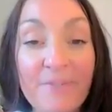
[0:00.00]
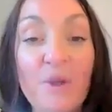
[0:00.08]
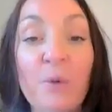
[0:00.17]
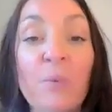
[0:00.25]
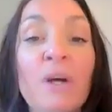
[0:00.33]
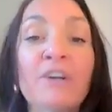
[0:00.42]

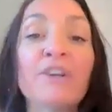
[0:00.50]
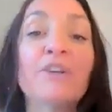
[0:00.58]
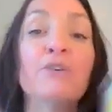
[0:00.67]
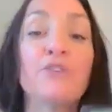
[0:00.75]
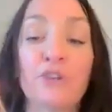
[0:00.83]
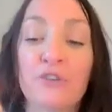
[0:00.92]
So, what are
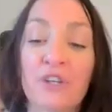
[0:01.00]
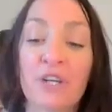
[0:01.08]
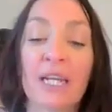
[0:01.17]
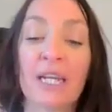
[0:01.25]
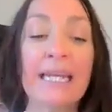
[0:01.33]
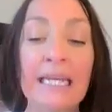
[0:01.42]
you
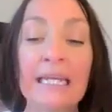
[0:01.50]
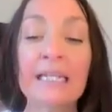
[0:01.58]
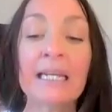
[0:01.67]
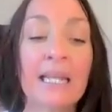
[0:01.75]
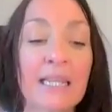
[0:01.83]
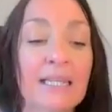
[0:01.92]
choosing
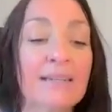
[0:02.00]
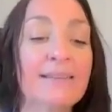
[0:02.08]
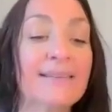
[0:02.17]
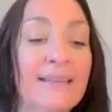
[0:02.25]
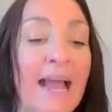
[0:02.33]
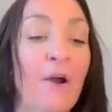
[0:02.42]
in
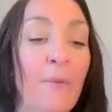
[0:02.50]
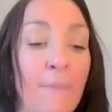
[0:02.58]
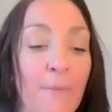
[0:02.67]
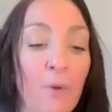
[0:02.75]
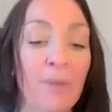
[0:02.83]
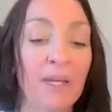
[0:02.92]
this now
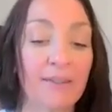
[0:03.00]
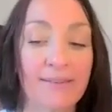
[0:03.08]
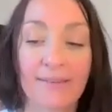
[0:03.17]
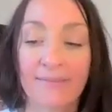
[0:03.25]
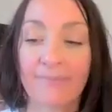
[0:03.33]
moment?